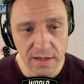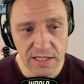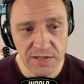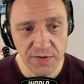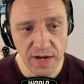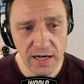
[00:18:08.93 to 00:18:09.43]

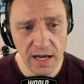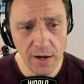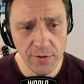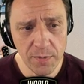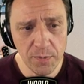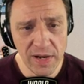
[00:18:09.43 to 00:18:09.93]
It's funny
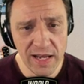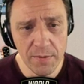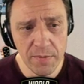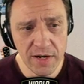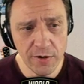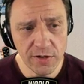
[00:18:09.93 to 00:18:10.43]
how they play
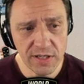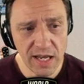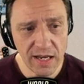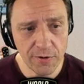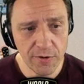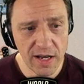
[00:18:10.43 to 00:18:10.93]
a mirror
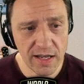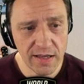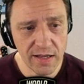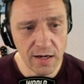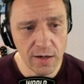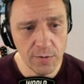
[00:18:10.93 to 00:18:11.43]
deck
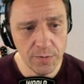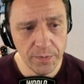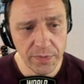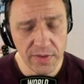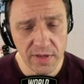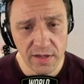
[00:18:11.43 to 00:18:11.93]
right now.
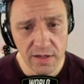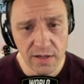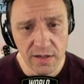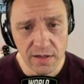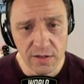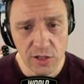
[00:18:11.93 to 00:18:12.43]

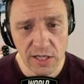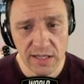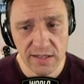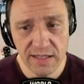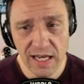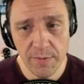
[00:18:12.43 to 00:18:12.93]
J
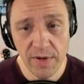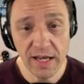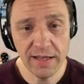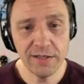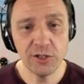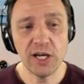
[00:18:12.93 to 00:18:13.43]
D's Gaming
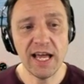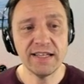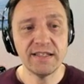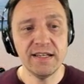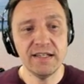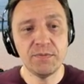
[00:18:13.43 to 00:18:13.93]
in the
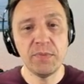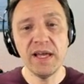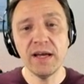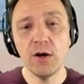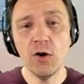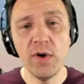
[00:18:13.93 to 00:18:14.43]
chat says
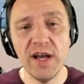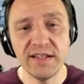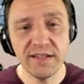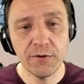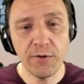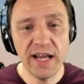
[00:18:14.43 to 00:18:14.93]
Big O
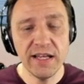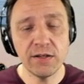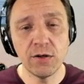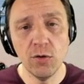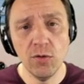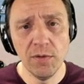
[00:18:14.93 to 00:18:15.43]
is a
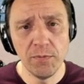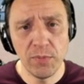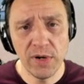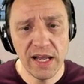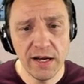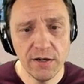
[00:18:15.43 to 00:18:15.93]
great golem
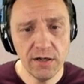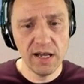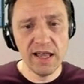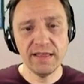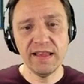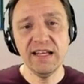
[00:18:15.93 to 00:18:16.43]
player.
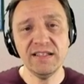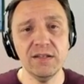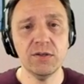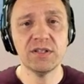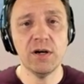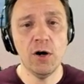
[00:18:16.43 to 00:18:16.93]
And this
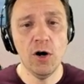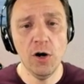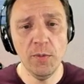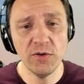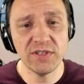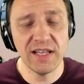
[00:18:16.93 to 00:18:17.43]
looks
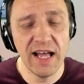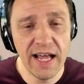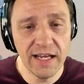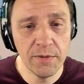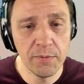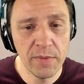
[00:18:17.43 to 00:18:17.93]
almost
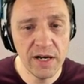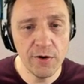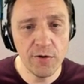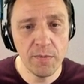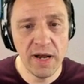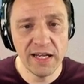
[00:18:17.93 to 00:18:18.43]
like a
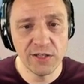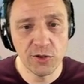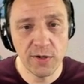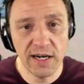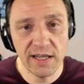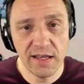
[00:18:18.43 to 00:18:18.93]
mirror
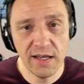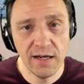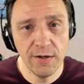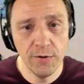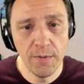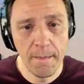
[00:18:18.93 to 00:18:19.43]
match right
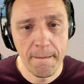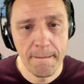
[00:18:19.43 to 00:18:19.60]
now.